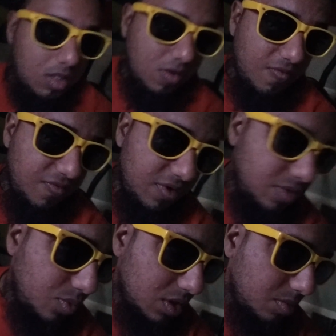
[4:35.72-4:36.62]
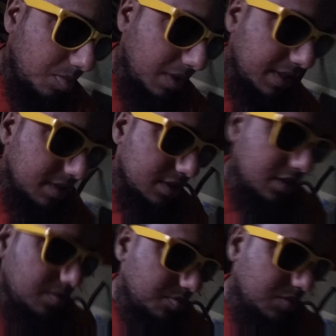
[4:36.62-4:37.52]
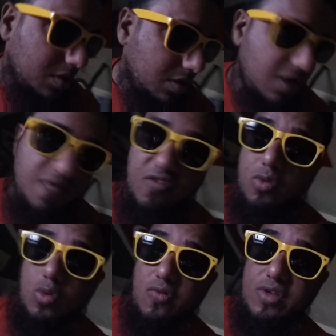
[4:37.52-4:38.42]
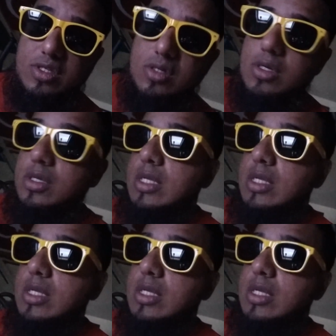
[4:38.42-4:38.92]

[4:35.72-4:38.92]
hopefully, we're going to be playing some uh, Infinite Warfare tonight.